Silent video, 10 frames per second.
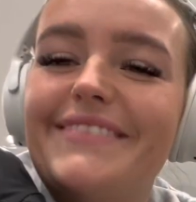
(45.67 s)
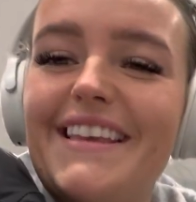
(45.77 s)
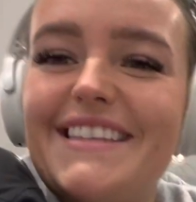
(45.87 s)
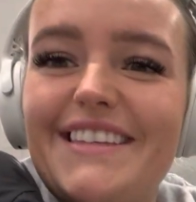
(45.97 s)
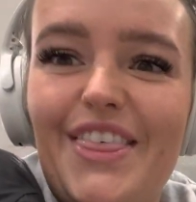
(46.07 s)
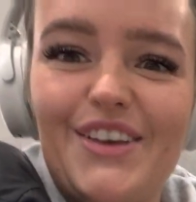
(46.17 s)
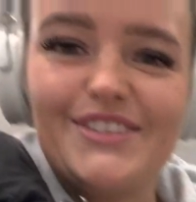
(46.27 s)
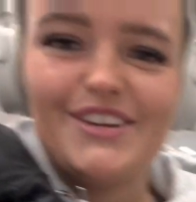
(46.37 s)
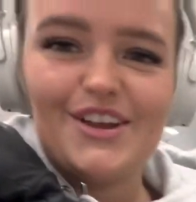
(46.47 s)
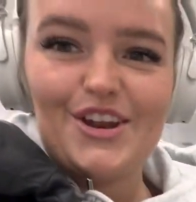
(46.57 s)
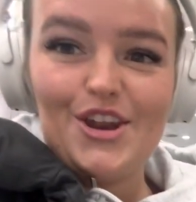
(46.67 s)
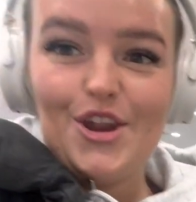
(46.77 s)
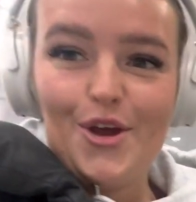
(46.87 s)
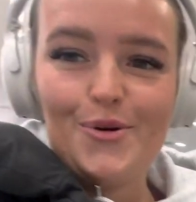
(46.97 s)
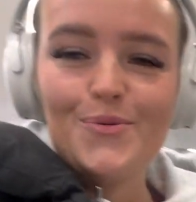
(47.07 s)
So there's
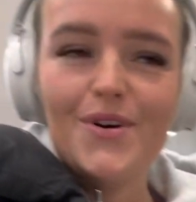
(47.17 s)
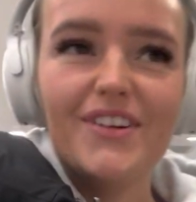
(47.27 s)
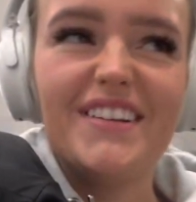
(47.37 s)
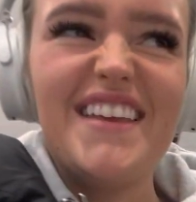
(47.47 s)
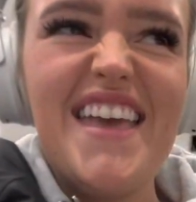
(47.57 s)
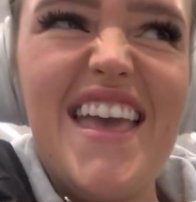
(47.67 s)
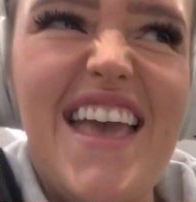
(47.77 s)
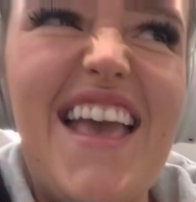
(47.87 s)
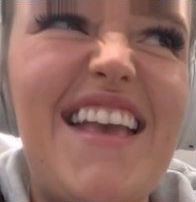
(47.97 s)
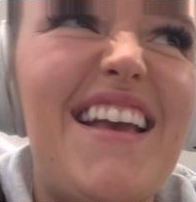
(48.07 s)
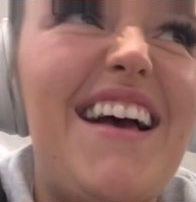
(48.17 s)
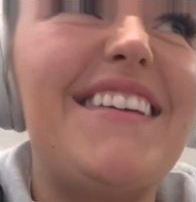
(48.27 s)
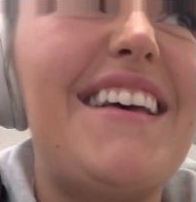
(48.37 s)
no one here.